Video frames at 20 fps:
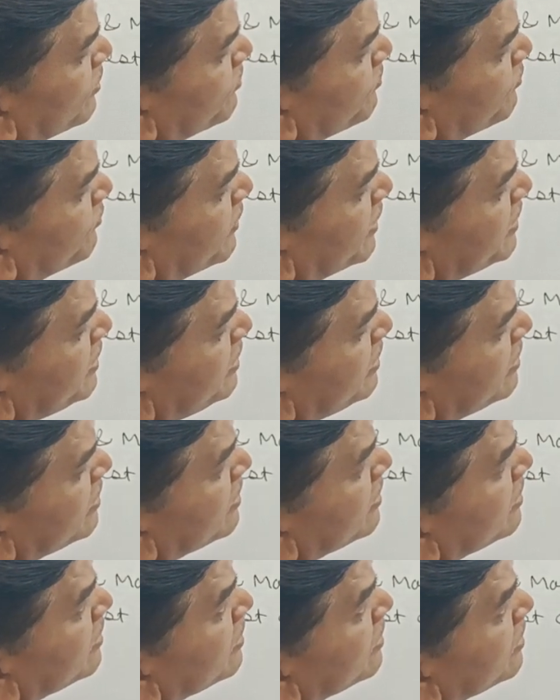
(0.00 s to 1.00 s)
of 1,
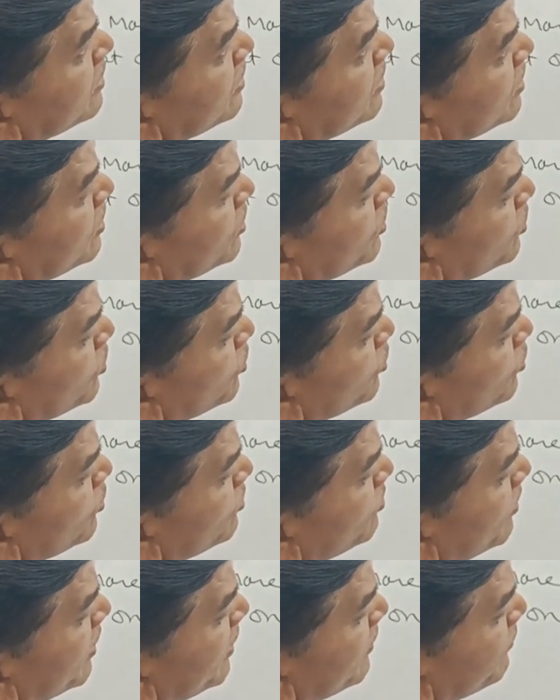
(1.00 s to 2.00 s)
2
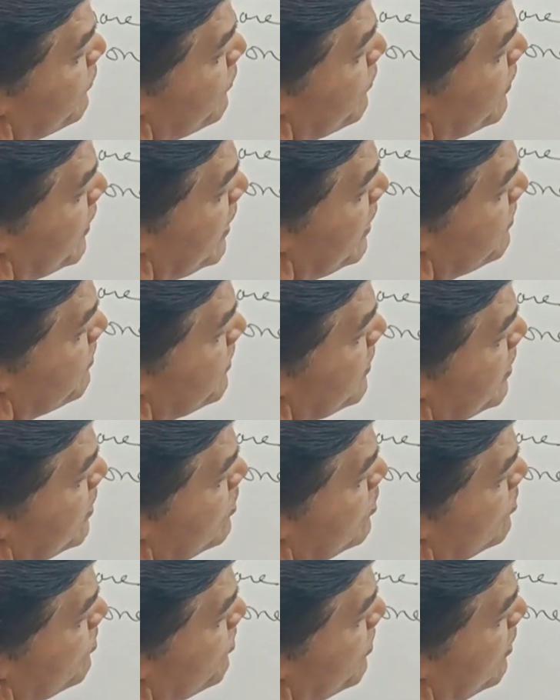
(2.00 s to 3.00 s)
by 5
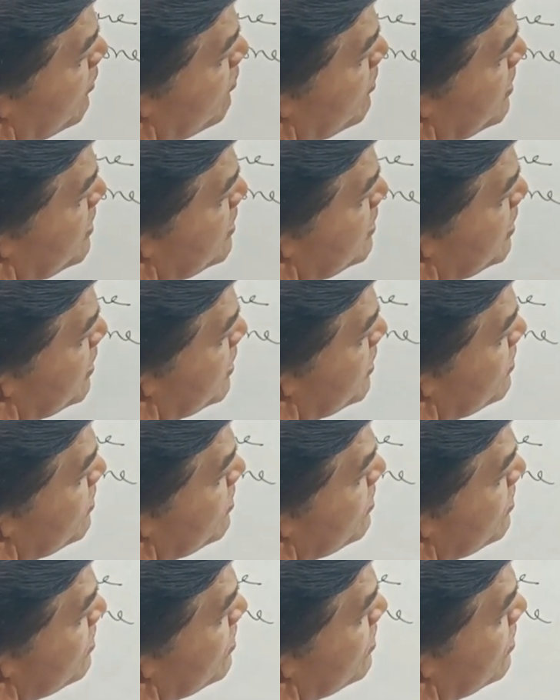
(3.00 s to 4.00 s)
raised to power
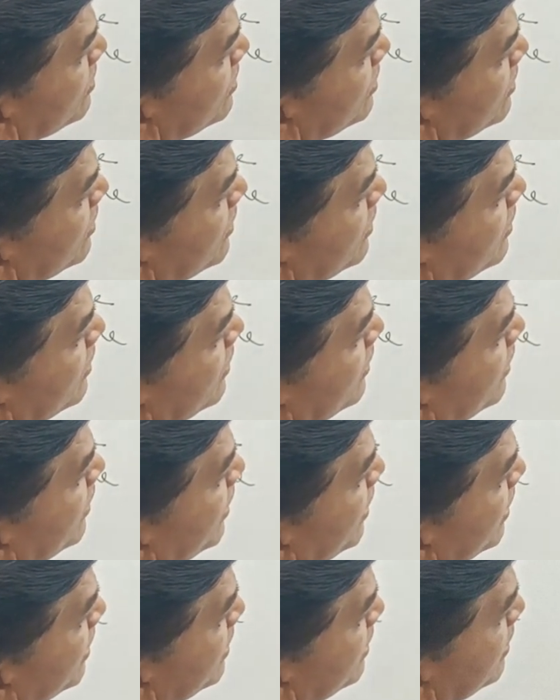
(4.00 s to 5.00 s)
0
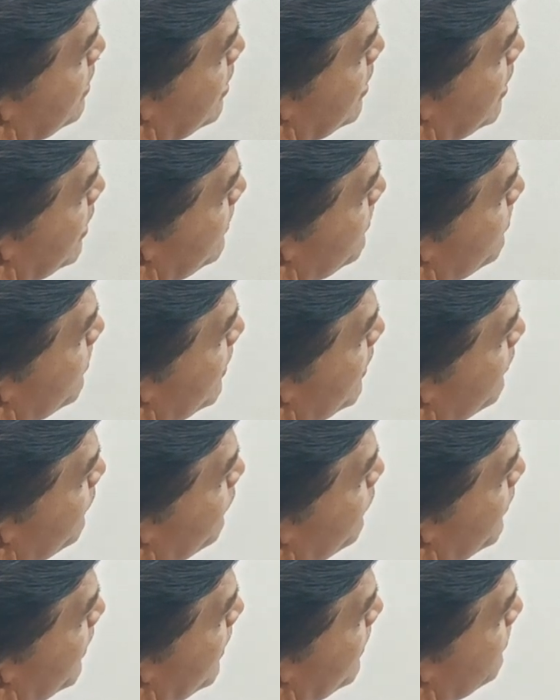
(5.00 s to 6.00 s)
and 3 by
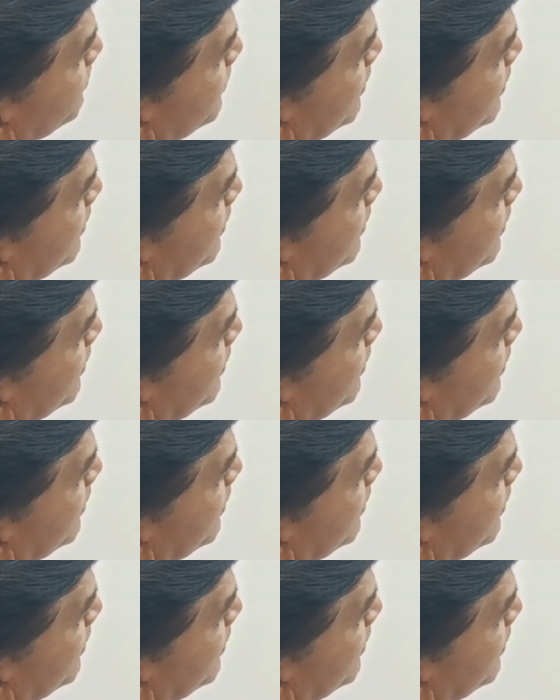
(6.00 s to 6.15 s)
5